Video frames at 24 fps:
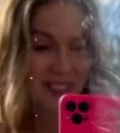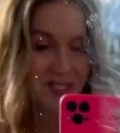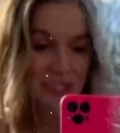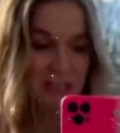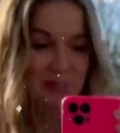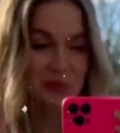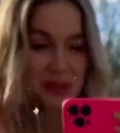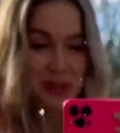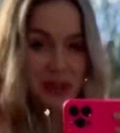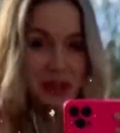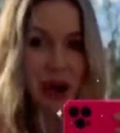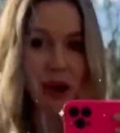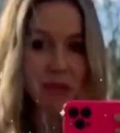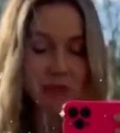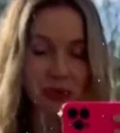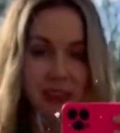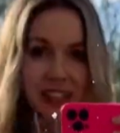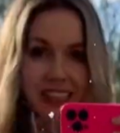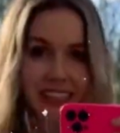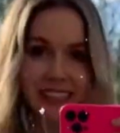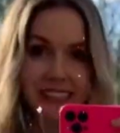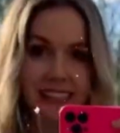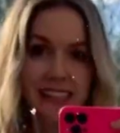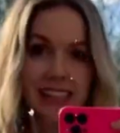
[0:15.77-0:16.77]
we will not
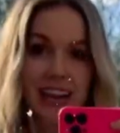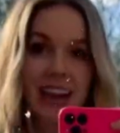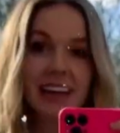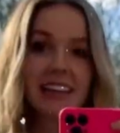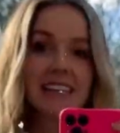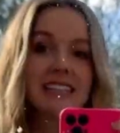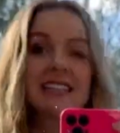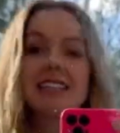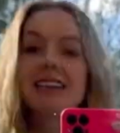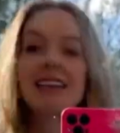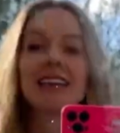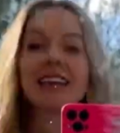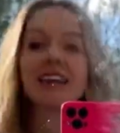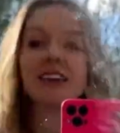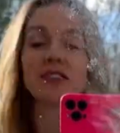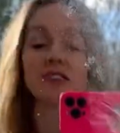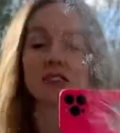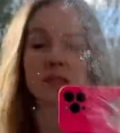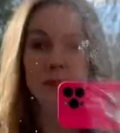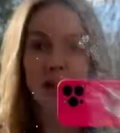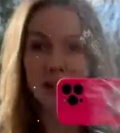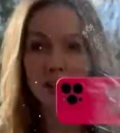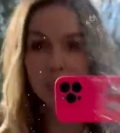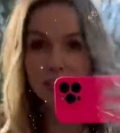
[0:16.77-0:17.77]
bring it inside until I get the
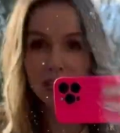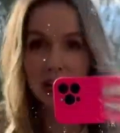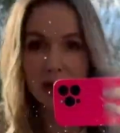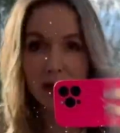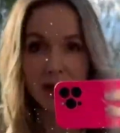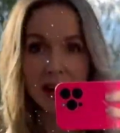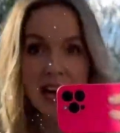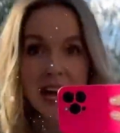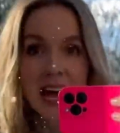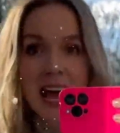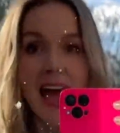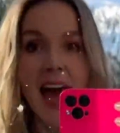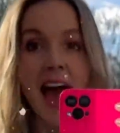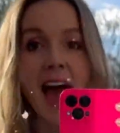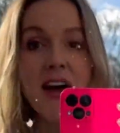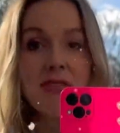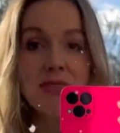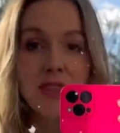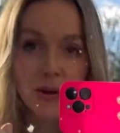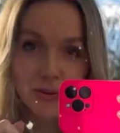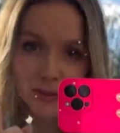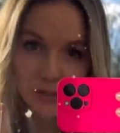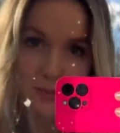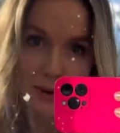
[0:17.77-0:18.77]
spiders out.
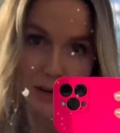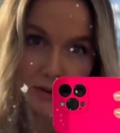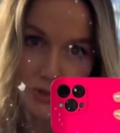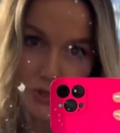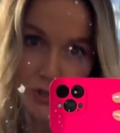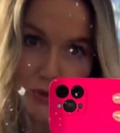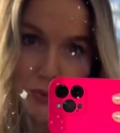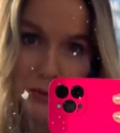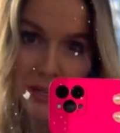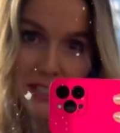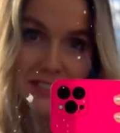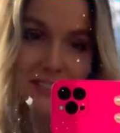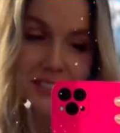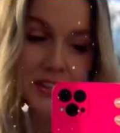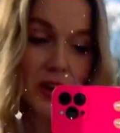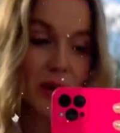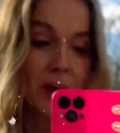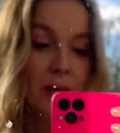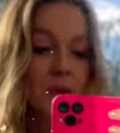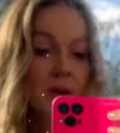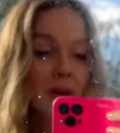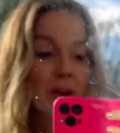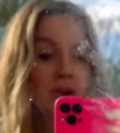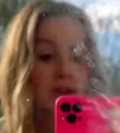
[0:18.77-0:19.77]
And that was about two weeks
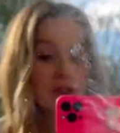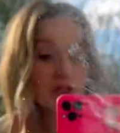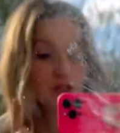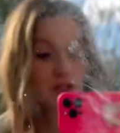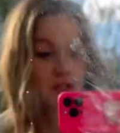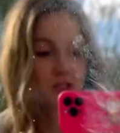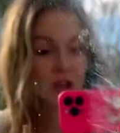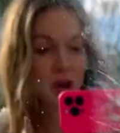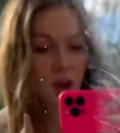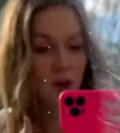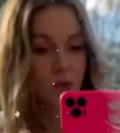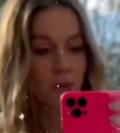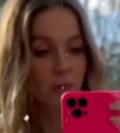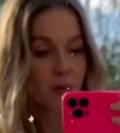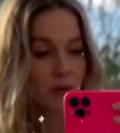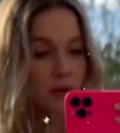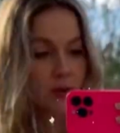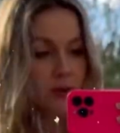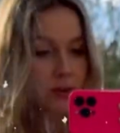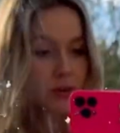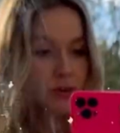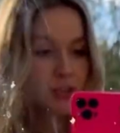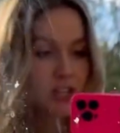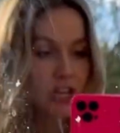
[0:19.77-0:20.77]
ago. So
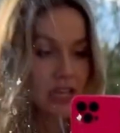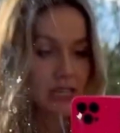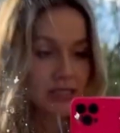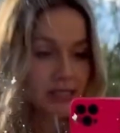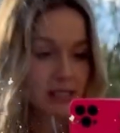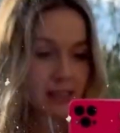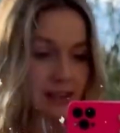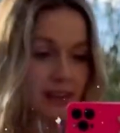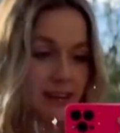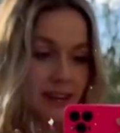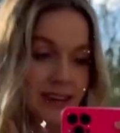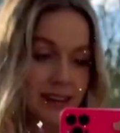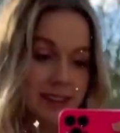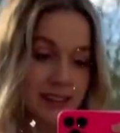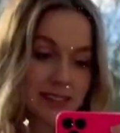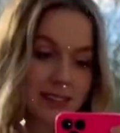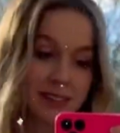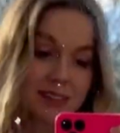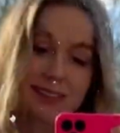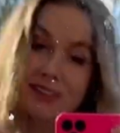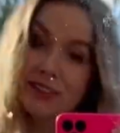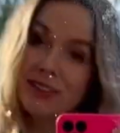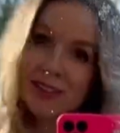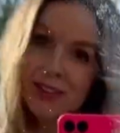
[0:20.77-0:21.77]
Jessica is a
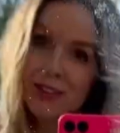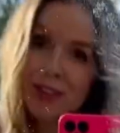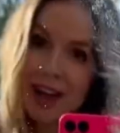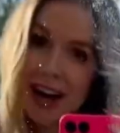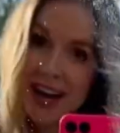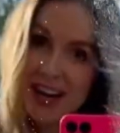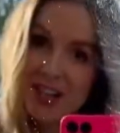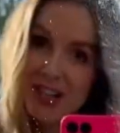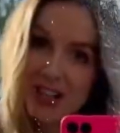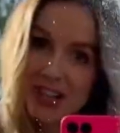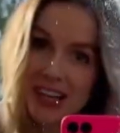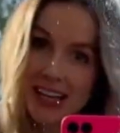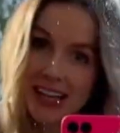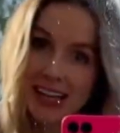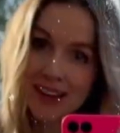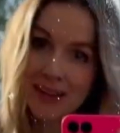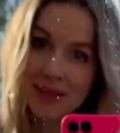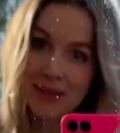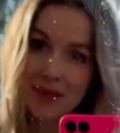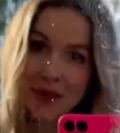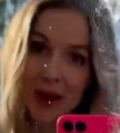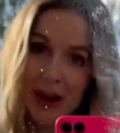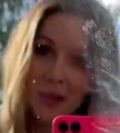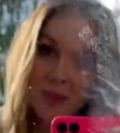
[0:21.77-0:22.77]
little trashy,
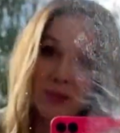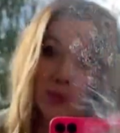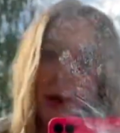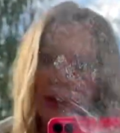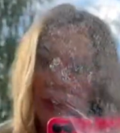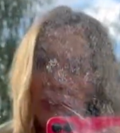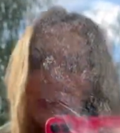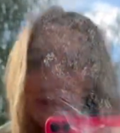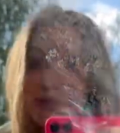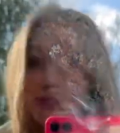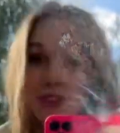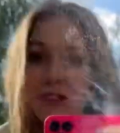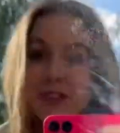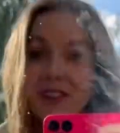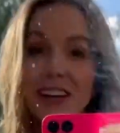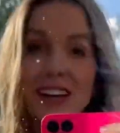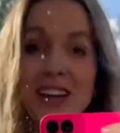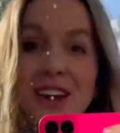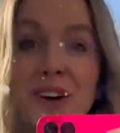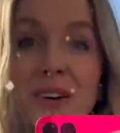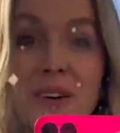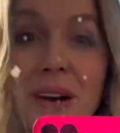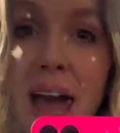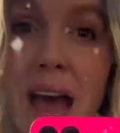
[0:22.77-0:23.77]
but welcome to the
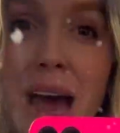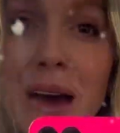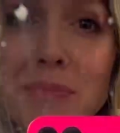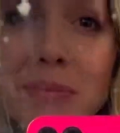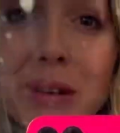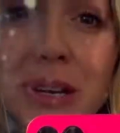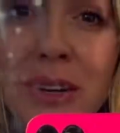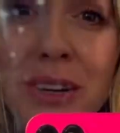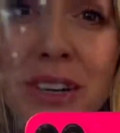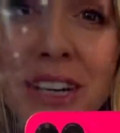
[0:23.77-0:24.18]
video. Happy you're